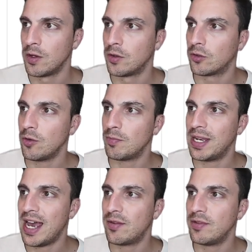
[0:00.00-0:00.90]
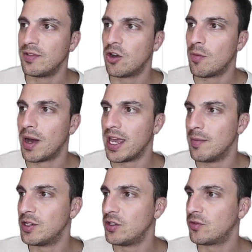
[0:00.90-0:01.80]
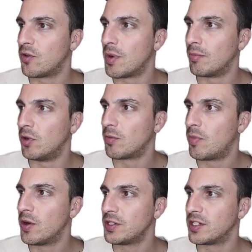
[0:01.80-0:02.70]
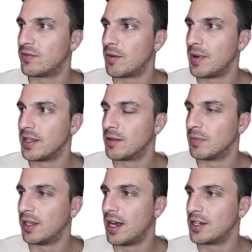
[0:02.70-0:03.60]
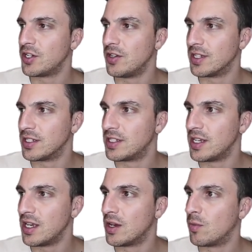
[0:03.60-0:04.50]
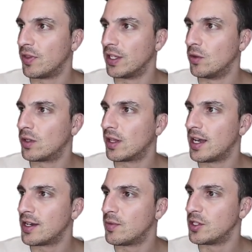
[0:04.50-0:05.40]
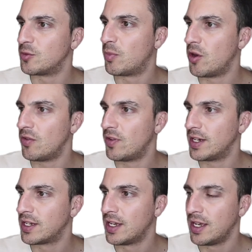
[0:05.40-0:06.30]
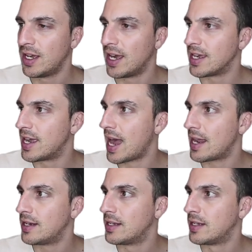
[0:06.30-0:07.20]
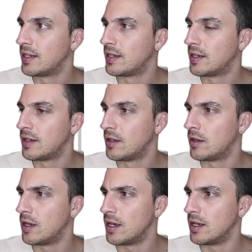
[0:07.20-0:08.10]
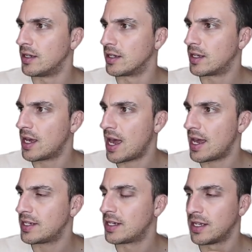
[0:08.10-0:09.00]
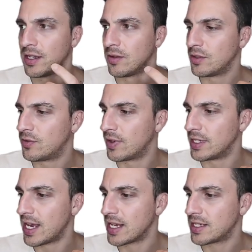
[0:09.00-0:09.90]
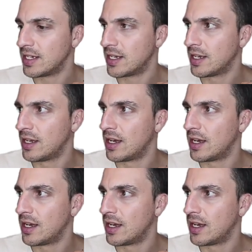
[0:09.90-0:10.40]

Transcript: So now I've even got my images for my blog posts, and if I make them larger, you can see what they look like, which is perfect. A cat and a cat, which is fantastic.